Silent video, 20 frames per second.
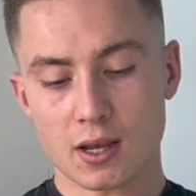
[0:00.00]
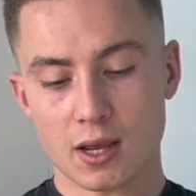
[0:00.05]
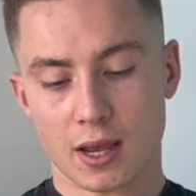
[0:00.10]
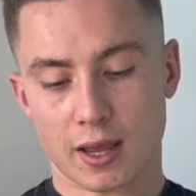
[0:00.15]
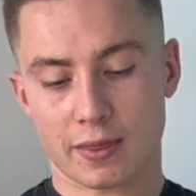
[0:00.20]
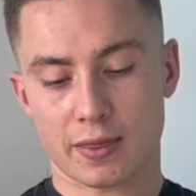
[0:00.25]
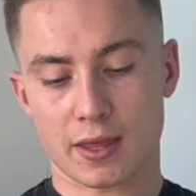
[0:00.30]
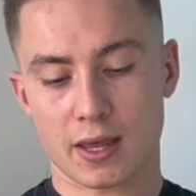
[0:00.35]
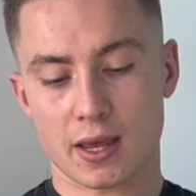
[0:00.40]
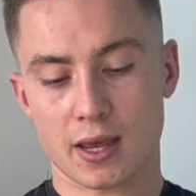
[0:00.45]

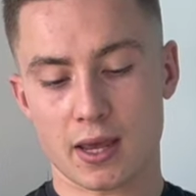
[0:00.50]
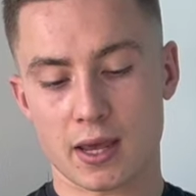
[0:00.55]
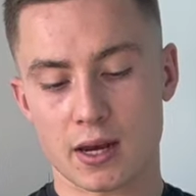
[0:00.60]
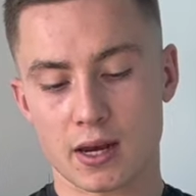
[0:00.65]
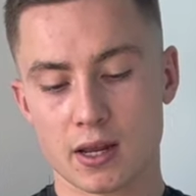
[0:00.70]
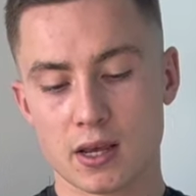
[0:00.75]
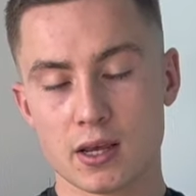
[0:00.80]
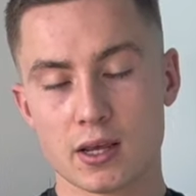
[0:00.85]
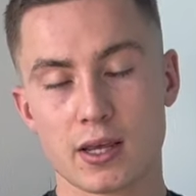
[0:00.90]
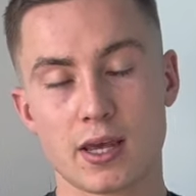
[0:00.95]
And
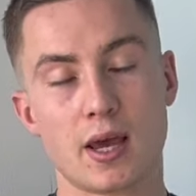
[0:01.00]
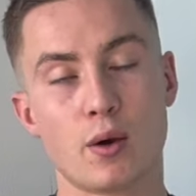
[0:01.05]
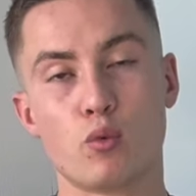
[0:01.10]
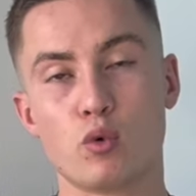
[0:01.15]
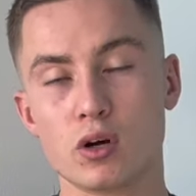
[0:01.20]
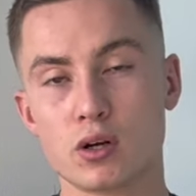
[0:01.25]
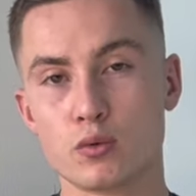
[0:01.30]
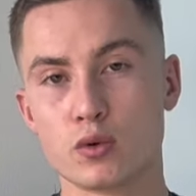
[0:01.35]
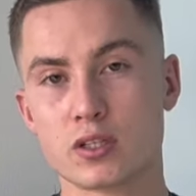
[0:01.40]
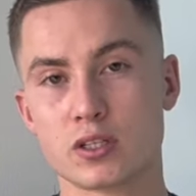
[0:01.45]
then, yeah,
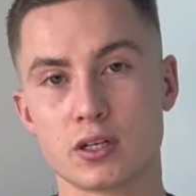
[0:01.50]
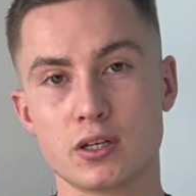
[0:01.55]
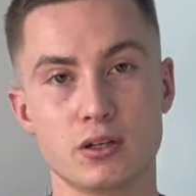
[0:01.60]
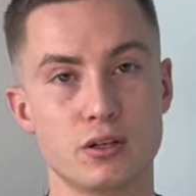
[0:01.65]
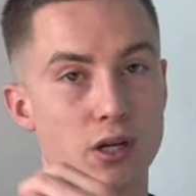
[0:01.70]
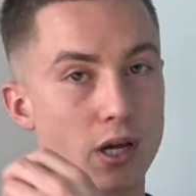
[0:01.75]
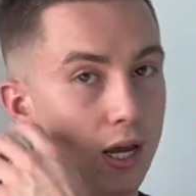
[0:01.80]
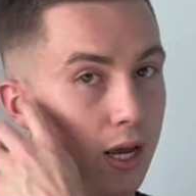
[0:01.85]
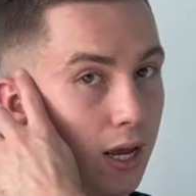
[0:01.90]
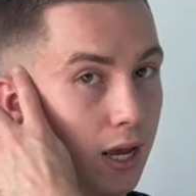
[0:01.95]
one was
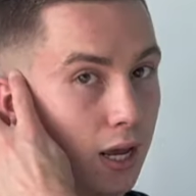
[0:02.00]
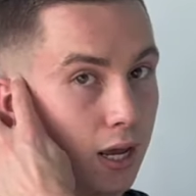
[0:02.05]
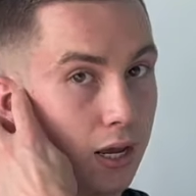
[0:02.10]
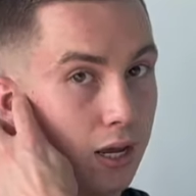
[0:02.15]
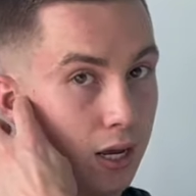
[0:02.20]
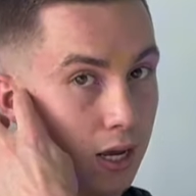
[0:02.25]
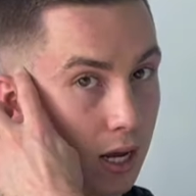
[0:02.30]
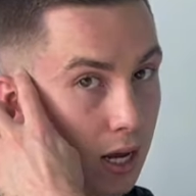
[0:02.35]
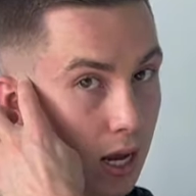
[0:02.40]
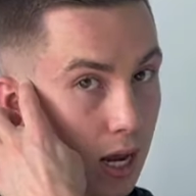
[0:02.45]

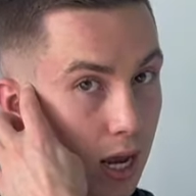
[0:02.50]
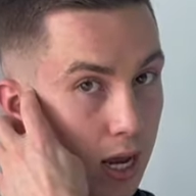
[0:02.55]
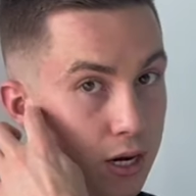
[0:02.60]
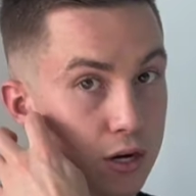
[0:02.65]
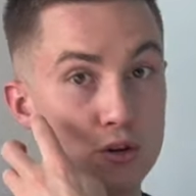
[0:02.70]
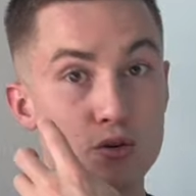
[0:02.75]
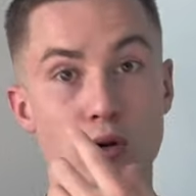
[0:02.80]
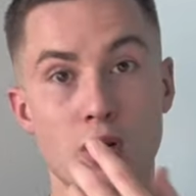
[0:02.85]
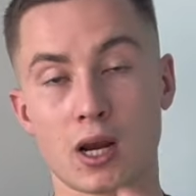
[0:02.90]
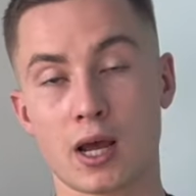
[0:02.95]
a
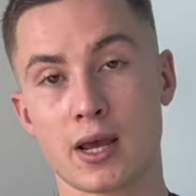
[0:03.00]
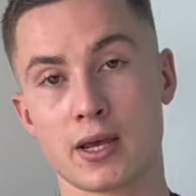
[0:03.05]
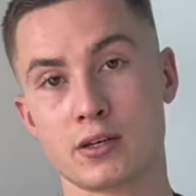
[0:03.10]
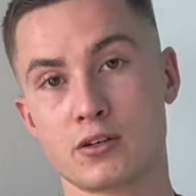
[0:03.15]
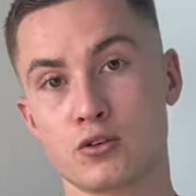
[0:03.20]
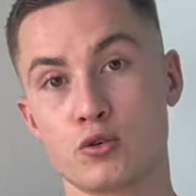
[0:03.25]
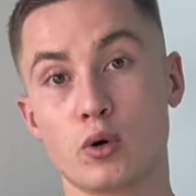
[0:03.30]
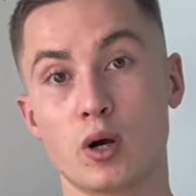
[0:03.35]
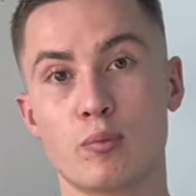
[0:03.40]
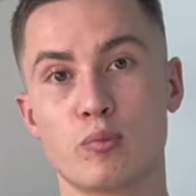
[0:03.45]
new client
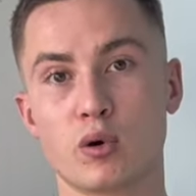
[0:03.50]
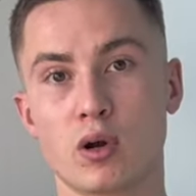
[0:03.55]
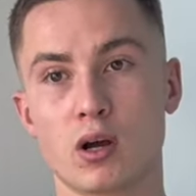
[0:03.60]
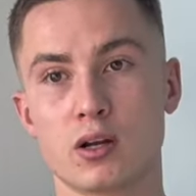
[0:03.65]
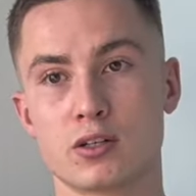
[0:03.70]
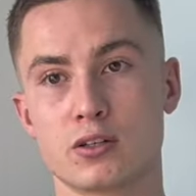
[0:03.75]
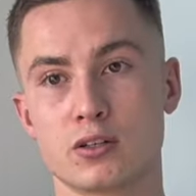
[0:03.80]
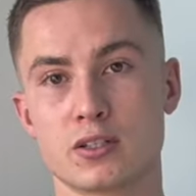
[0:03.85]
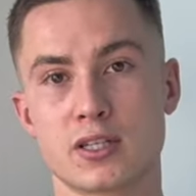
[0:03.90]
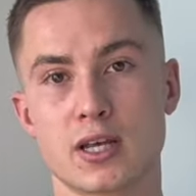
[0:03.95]
who I
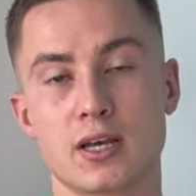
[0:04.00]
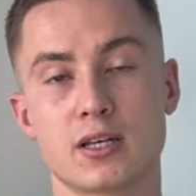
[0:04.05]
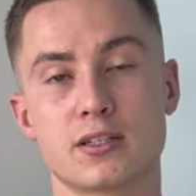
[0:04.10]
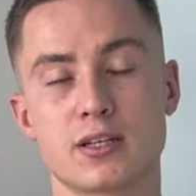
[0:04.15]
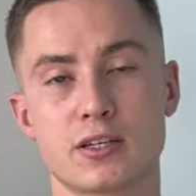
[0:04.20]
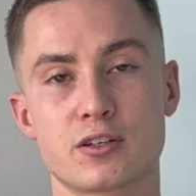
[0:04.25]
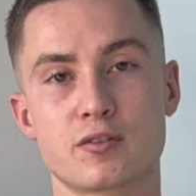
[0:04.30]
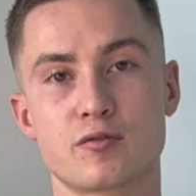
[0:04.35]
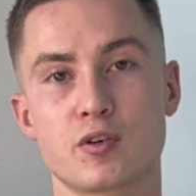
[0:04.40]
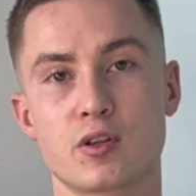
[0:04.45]
brought to a sales
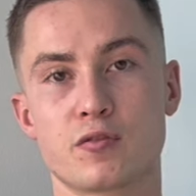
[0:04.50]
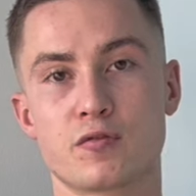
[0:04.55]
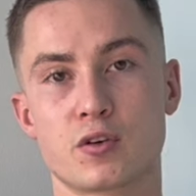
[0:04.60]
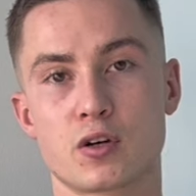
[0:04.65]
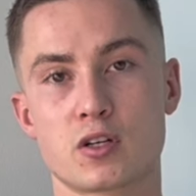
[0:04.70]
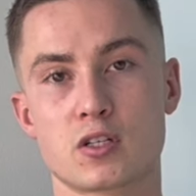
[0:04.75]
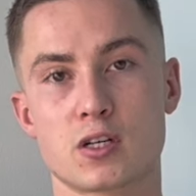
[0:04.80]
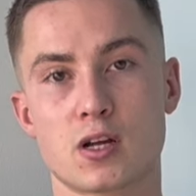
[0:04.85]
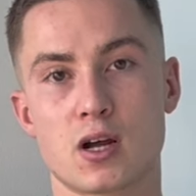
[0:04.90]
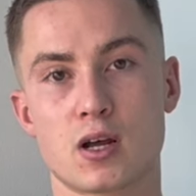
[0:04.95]
center for the
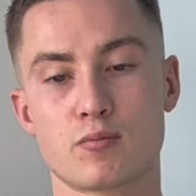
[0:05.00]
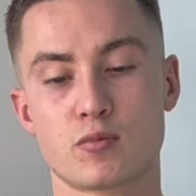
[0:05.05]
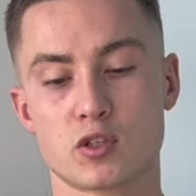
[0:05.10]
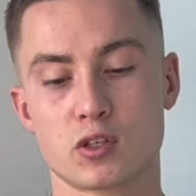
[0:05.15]
first time.